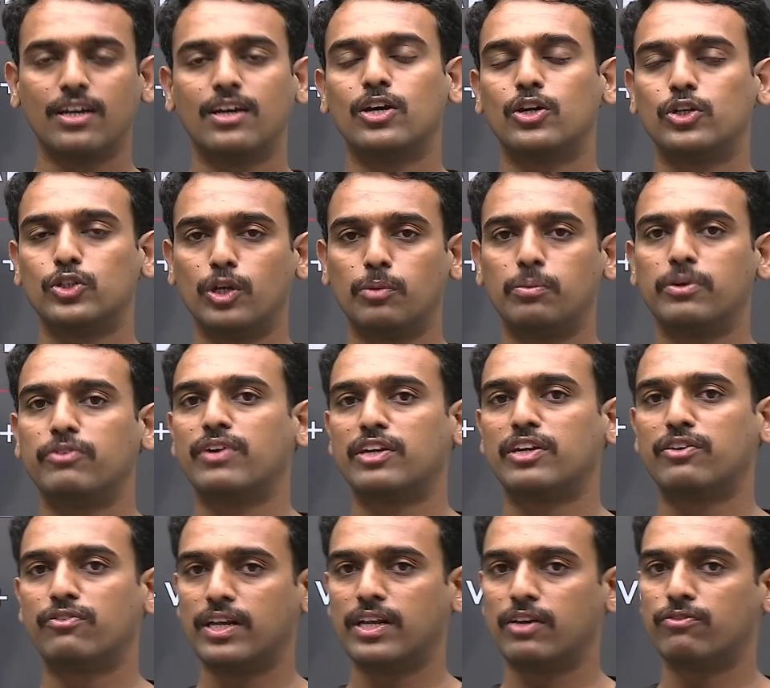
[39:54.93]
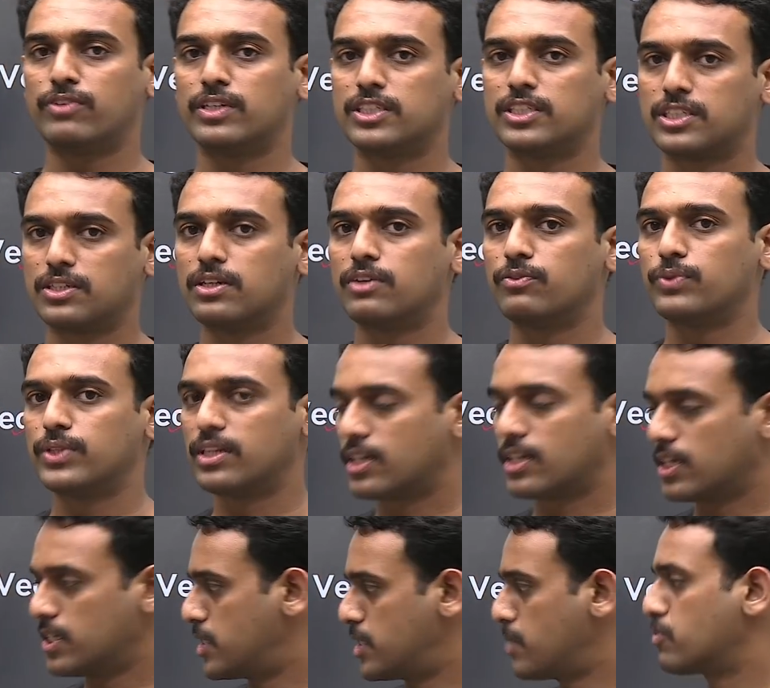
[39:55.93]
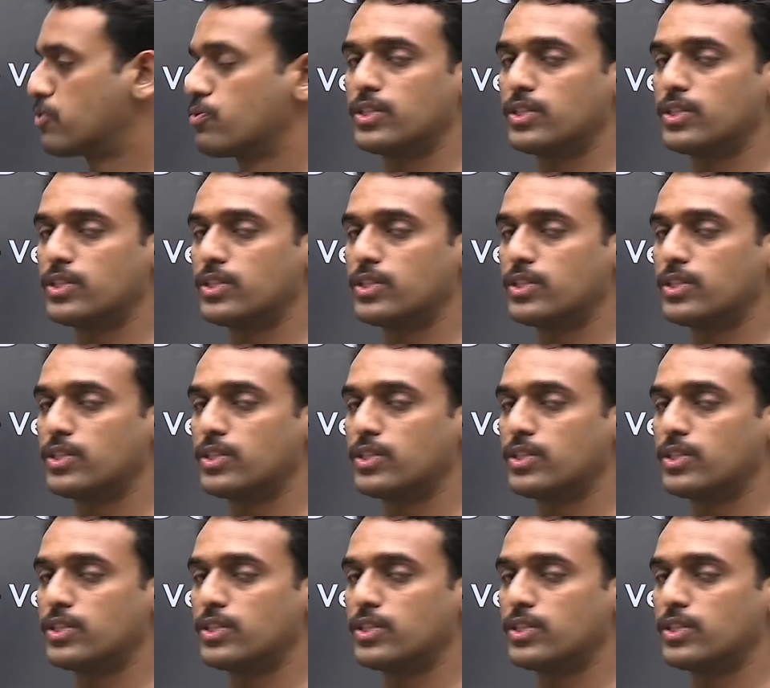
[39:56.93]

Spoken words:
you will be very well versed with the concepts